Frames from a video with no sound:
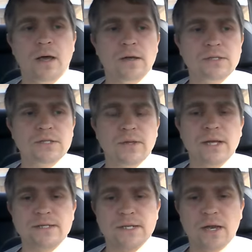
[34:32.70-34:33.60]
So
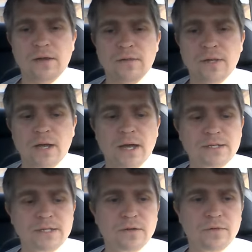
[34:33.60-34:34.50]
that's kind of the
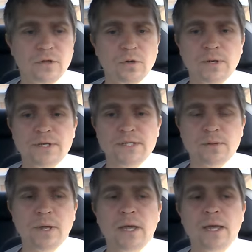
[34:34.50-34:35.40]
idea of the humanism.
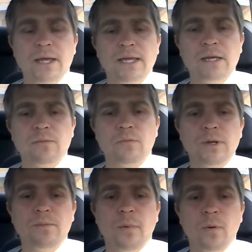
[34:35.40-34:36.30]
Again,
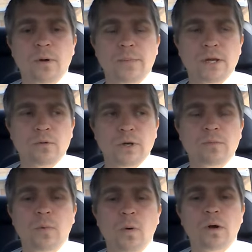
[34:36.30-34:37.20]
being
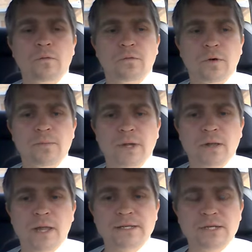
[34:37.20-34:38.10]
reborn from the
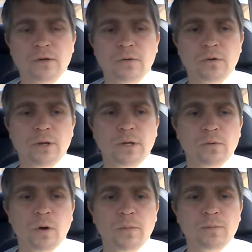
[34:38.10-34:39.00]
classical Greek and
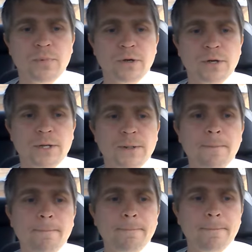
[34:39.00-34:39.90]
Roman period,
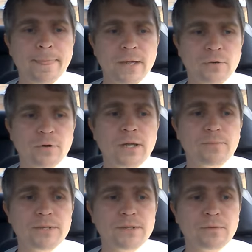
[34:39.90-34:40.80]
the Greek
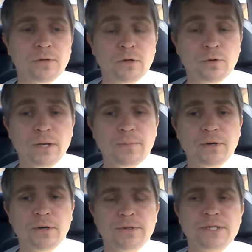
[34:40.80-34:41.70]
period
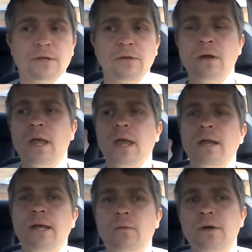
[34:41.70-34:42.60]
in particular.
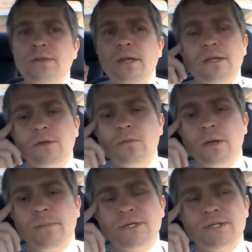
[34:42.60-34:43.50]
Now, one thing I do want to
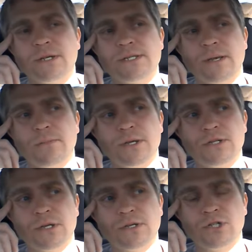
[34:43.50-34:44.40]
mention is I
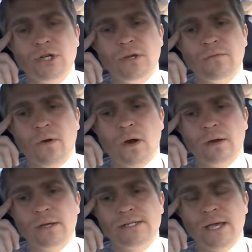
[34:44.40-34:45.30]
mentioned chief
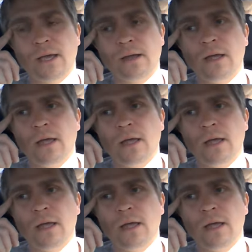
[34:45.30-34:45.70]
architect.